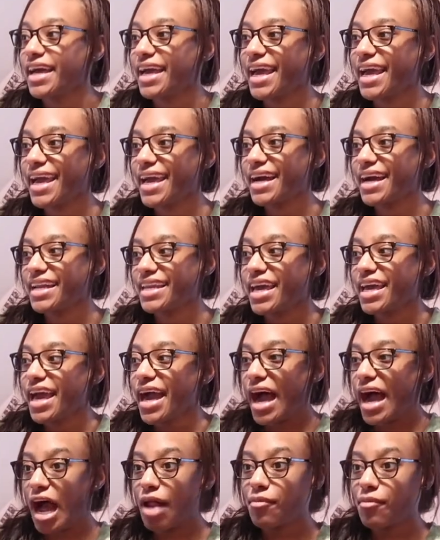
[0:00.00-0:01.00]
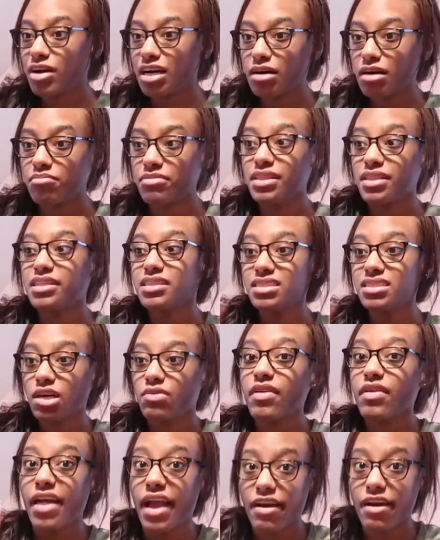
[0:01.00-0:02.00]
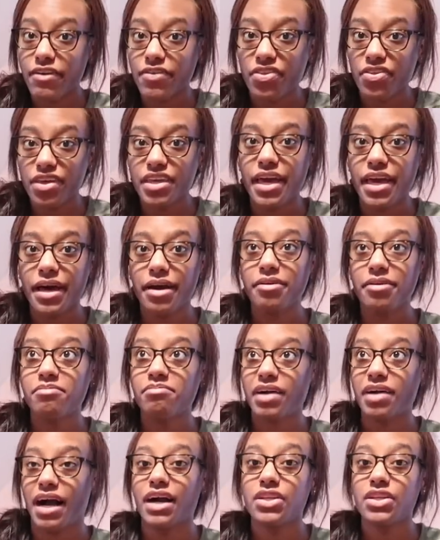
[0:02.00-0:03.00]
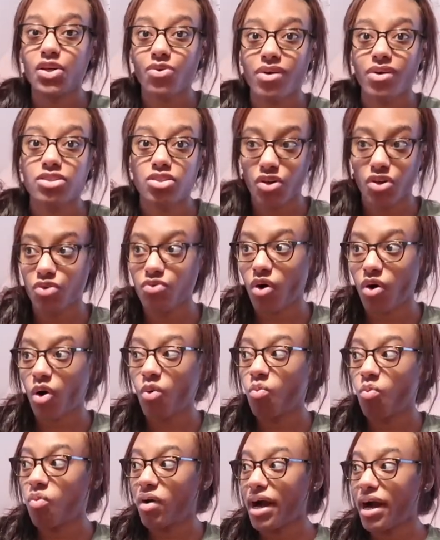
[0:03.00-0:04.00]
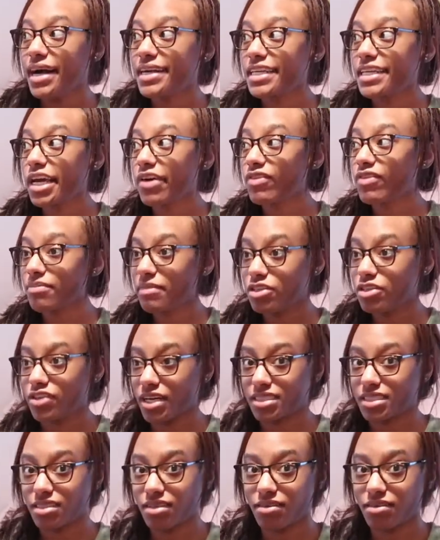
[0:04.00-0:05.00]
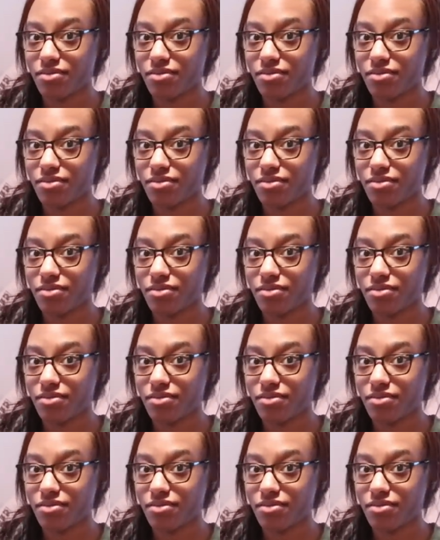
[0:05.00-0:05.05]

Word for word: and i'm not completely done with everything yet but i do want to show you all what i did with my dresser